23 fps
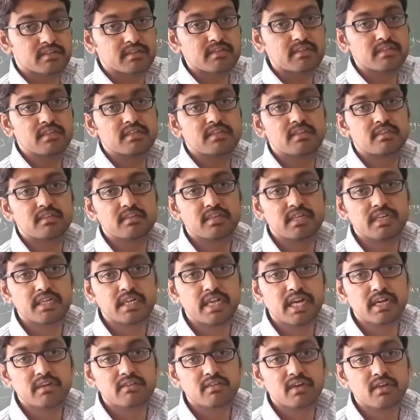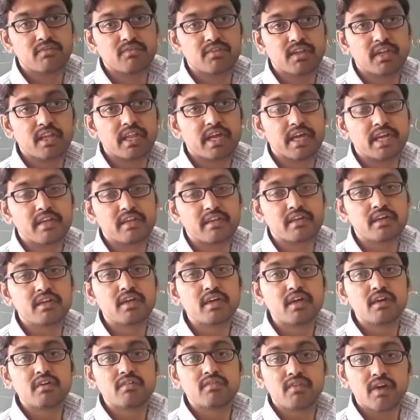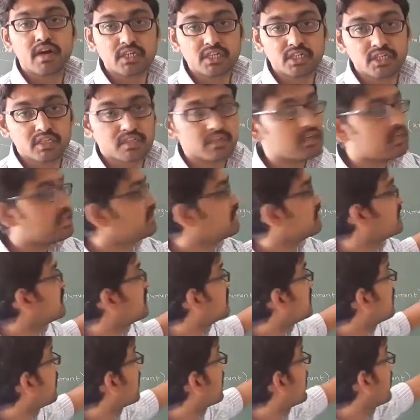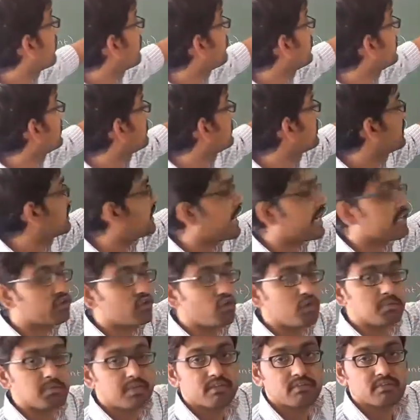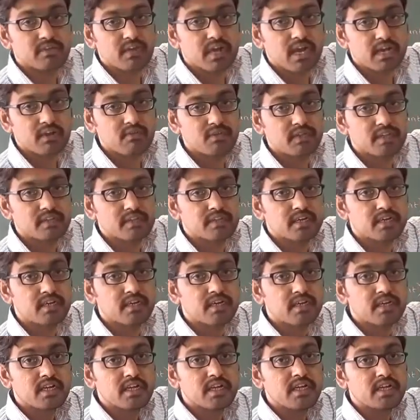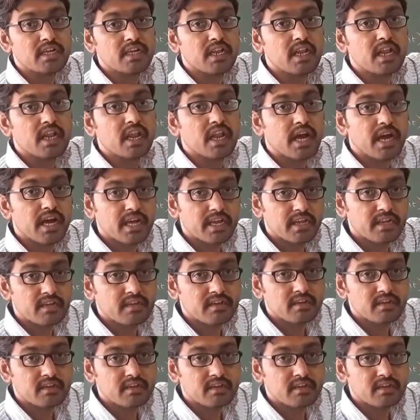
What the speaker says: This is the syntax of inliner function. See, always syntax will be start with the inline,